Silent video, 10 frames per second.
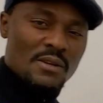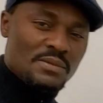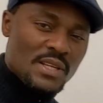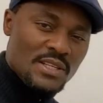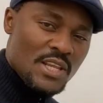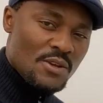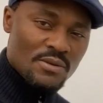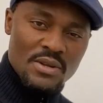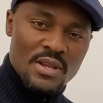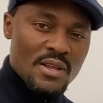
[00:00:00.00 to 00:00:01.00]
something
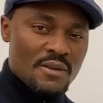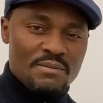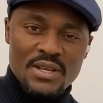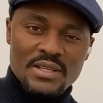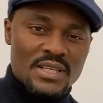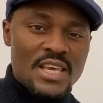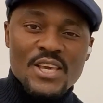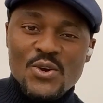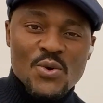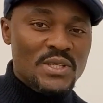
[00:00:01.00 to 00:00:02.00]
new because he
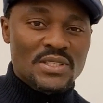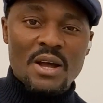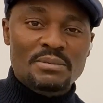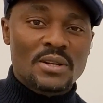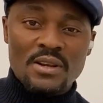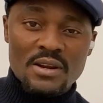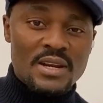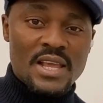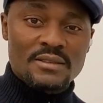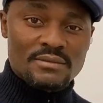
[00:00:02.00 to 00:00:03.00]
who has stopped
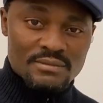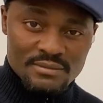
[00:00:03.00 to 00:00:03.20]
learning